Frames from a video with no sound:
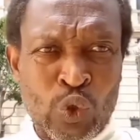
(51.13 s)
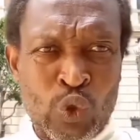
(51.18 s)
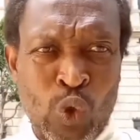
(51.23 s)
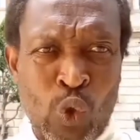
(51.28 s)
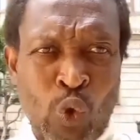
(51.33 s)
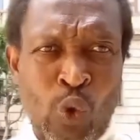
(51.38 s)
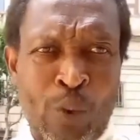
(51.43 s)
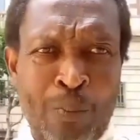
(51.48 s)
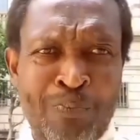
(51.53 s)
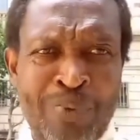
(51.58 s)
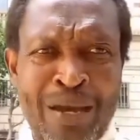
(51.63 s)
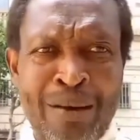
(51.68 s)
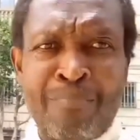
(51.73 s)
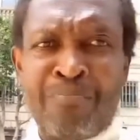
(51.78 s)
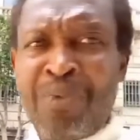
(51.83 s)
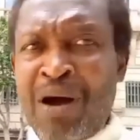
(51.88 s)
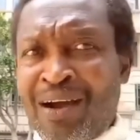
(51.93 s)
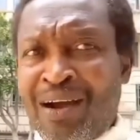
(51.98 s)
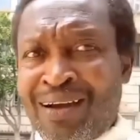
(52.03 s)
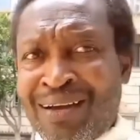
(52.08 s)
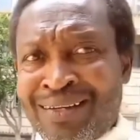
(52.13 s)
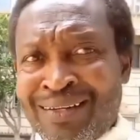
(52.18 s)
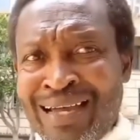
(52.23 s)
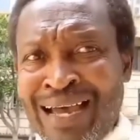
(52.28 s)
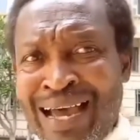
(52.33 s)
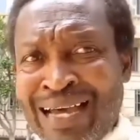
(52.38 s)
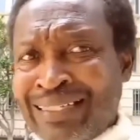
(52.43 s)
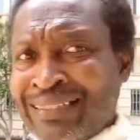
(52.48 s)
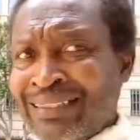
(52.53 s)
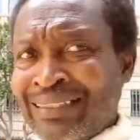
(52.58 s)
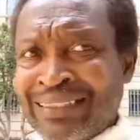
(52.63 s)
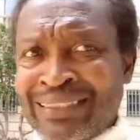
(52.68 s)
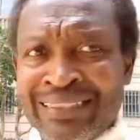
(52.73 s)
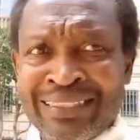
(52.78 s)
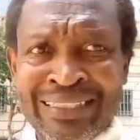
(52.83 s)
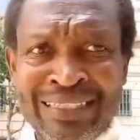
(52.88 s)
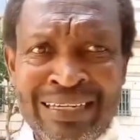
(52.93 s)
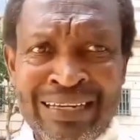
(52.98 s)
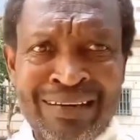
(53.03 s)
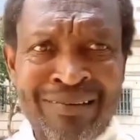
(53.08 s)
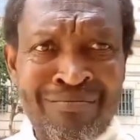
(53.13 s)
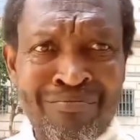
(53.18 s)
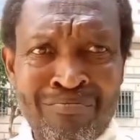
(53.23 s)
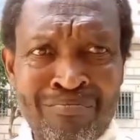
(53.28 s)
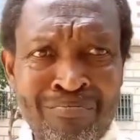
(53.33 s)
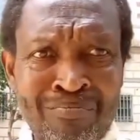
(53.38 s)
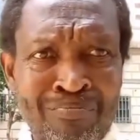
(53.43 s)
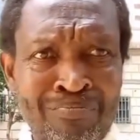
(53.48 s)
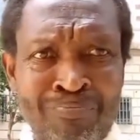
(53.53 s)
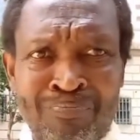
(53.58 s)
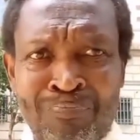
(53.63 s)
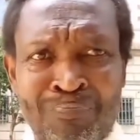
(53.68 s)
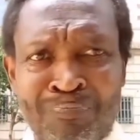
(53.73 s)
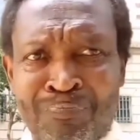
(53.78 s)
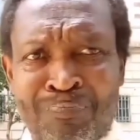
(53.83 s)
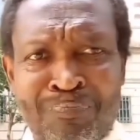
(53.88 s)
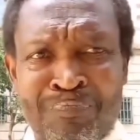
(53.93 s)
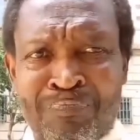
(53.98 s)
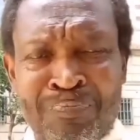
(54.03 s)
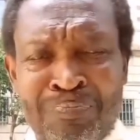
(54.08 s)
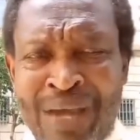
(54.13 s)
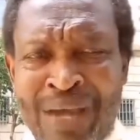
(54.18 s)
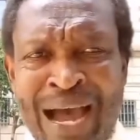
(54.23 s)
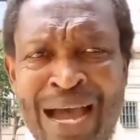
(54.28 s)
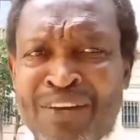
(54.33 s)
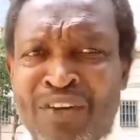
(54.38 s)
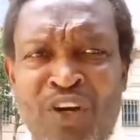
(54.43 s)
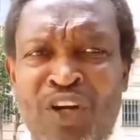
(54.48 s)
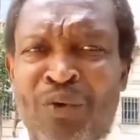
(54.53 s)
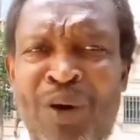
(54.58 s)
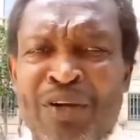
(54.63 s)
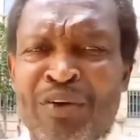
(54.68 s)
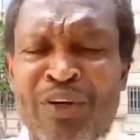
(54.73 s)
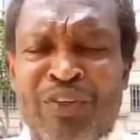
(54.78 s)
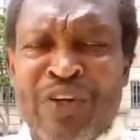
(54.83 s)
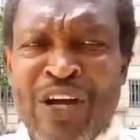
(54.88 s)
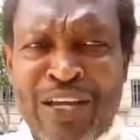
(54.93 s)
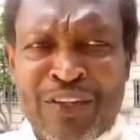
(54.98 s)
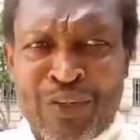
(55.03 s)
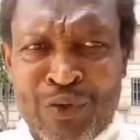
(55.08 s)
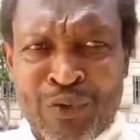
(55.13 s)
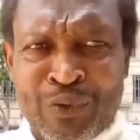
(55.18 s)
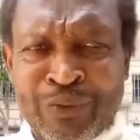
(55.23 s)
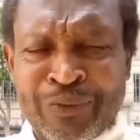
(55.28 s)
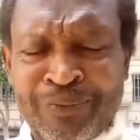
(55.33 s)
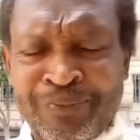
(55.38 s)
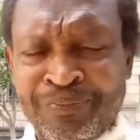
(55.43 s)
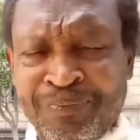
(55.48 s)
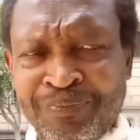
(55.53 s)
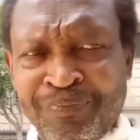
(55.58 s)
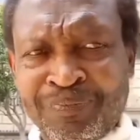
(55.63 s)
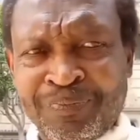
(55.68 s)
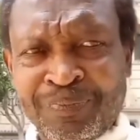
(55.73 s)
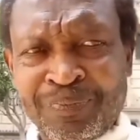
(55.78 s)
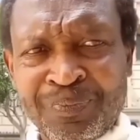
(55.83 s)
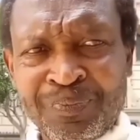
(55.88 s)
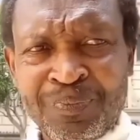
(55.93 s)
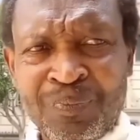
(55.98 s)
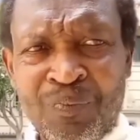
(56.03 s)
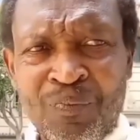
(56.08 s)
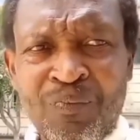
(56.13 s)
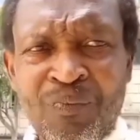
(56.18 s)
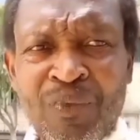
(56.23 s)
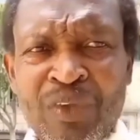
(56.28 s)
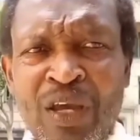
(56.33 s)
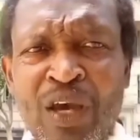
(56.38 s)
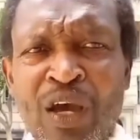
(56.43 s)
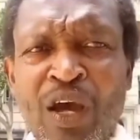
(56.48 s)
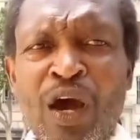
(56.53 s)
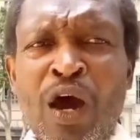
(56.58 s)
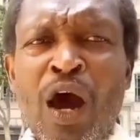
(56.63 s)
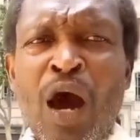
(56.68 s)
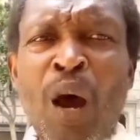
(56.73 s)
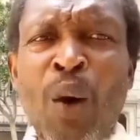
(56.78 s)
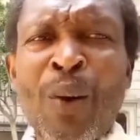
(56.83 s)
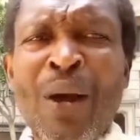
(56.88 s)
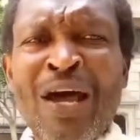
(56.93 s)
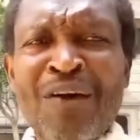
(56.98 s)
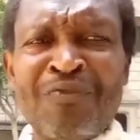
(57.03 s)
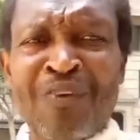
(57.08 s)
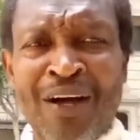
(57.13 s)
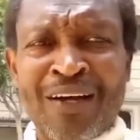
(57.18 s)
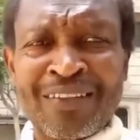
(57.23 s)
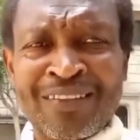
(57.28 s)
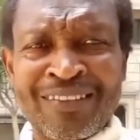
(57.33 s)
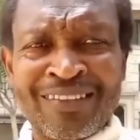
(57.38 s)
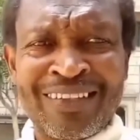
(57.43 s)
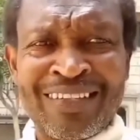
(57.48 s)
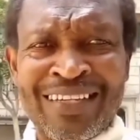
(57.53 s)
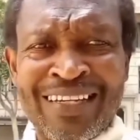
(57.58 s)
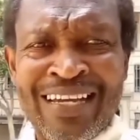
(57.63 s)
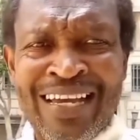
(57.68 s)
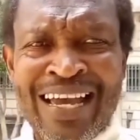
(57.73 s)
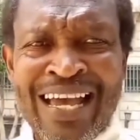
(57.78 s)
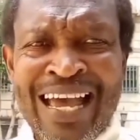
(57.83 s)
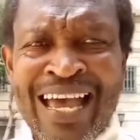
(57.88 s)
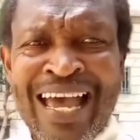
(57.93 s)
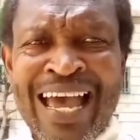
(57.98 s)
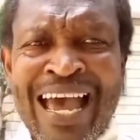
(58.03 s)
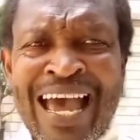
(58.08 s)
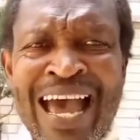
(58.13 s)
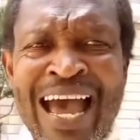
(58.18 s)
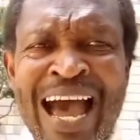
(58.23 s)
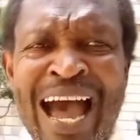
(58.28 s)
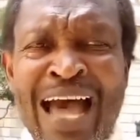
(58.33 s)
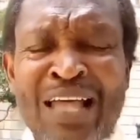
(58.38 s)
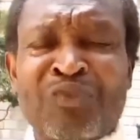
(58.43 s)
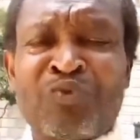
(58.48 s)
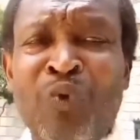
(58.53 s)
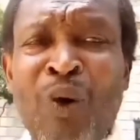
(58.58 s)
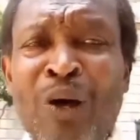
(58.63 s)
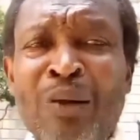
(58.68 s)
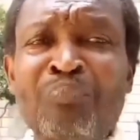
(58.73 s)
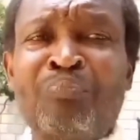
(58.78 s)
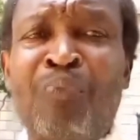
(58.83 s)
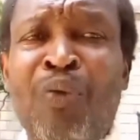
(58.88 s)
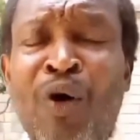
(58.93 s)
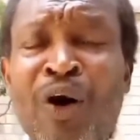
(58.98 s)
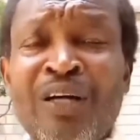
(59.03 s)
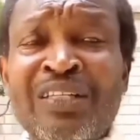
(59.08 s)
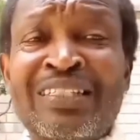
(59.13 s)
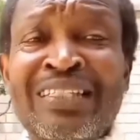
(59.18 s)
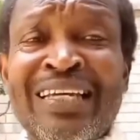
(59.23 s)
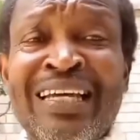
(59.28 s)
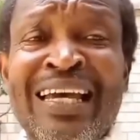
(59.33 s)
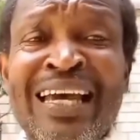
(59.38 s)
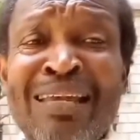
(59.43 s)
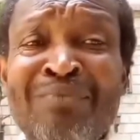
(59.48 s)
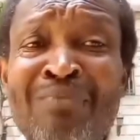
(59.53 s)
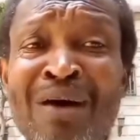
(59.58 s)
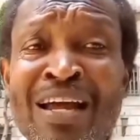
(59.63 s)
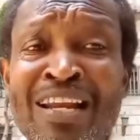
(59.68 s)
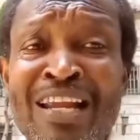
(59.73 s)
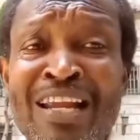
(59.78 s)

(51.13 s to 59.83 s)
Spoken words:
to being buggered, and I don't know what they were trying to do. However, at one point in my